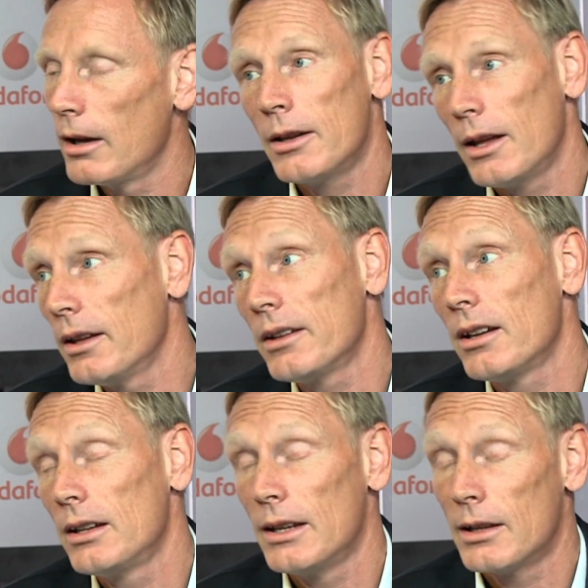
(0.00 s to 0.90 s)
in, in,
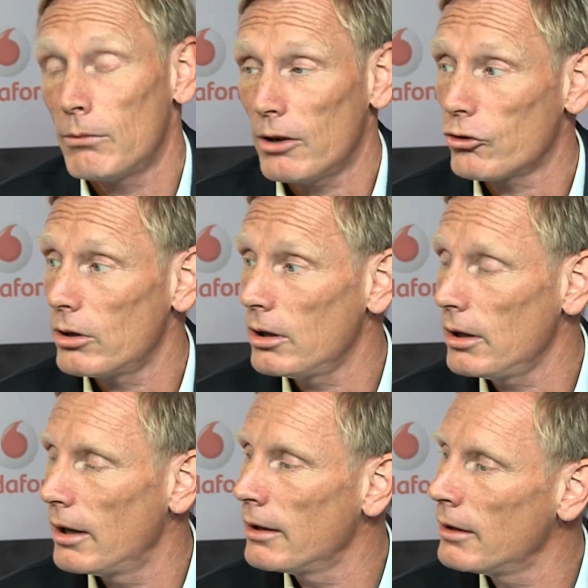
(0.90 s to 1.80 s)
Italy, in
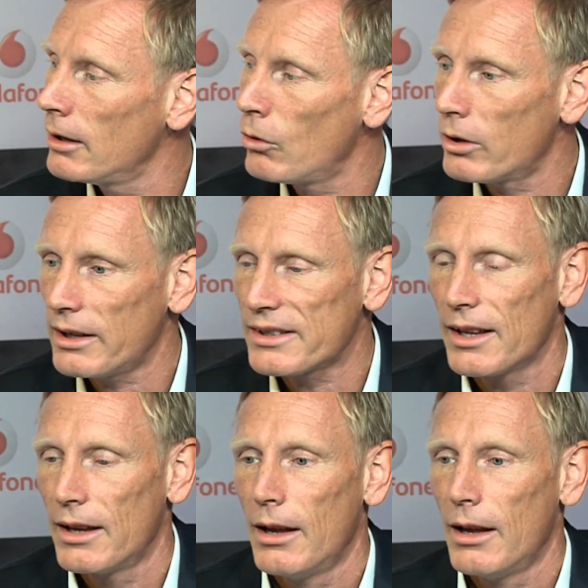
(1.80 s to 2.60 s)
Russia, in uh, Nordics.